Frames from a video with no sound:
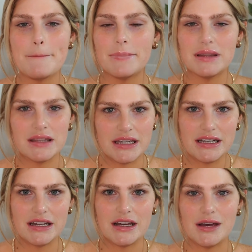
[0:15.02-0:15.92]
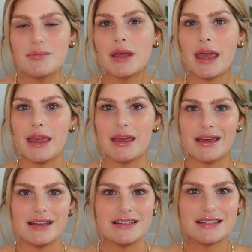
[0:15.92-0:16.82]
lit it up,
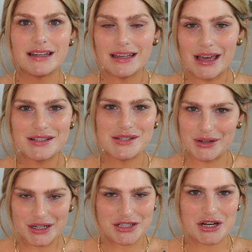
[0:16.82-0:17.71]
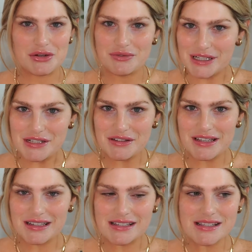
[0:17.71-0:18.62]
and yeah, so we're gonna try to redo
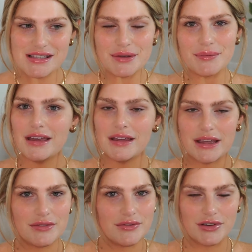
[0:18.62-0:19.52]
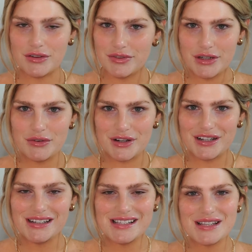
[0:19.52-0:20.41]
this. Hopefully it
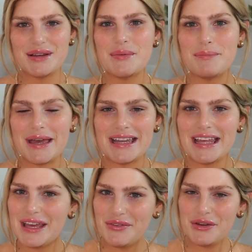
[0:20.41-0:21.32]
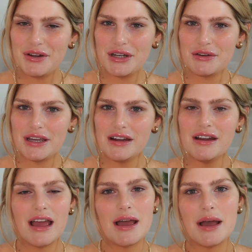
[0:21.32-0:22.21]
works. But if you're new
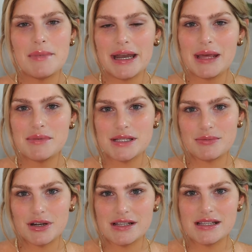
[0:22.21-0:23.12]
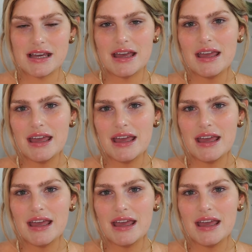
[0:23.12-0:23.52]
here, my name is Marissa.